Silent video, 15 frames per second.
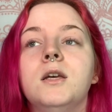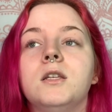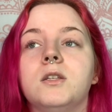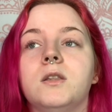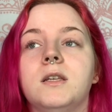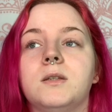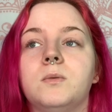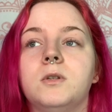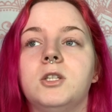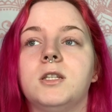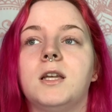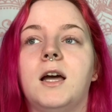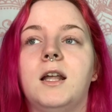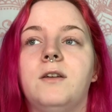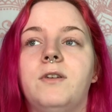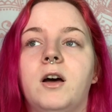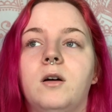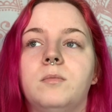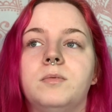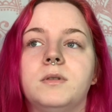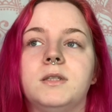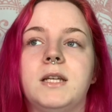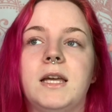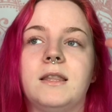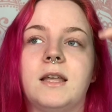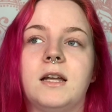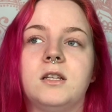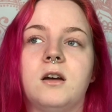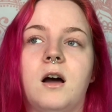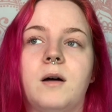So this will just kind of help take
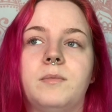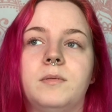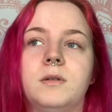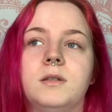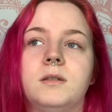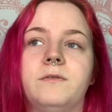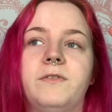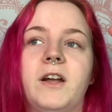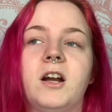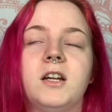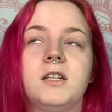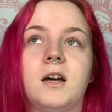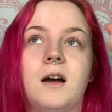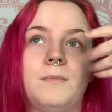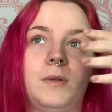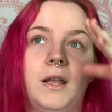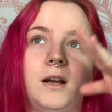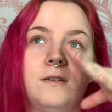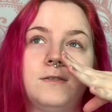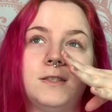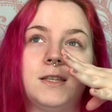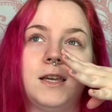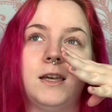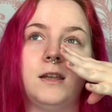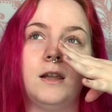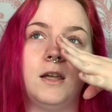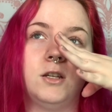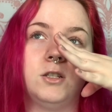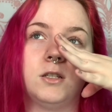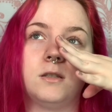that very top layer of skin
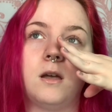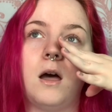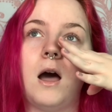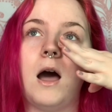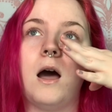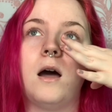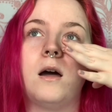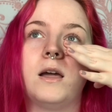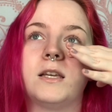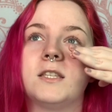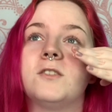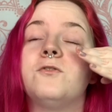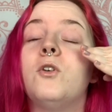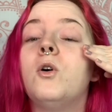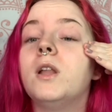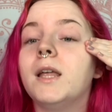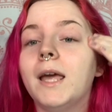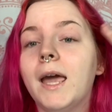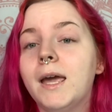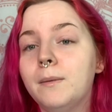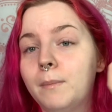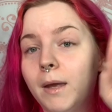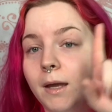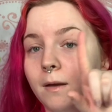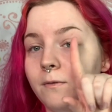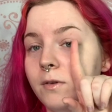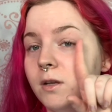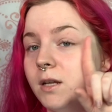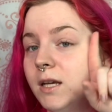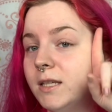and just exfoliate, make it
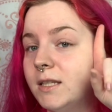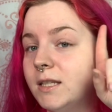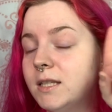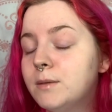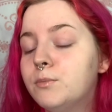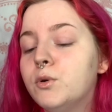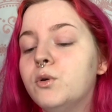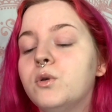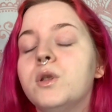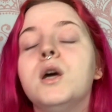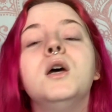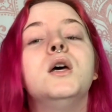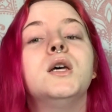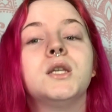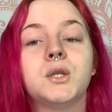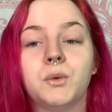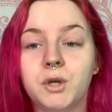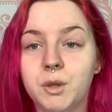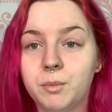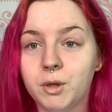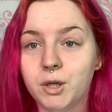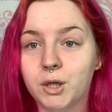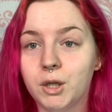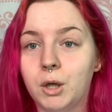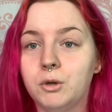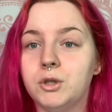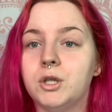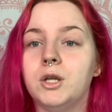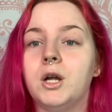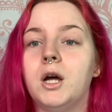feel nice and smooth. So when you put your
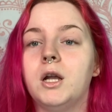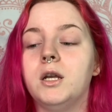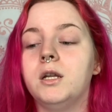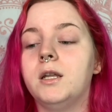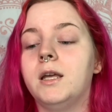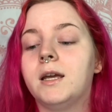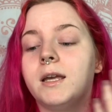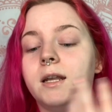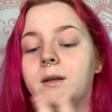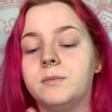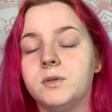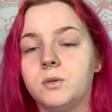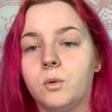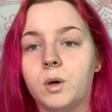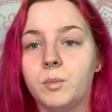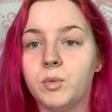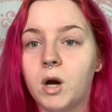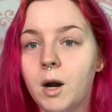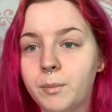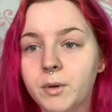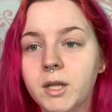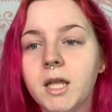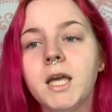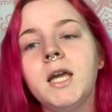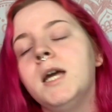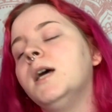lotion on, it can absorb properly.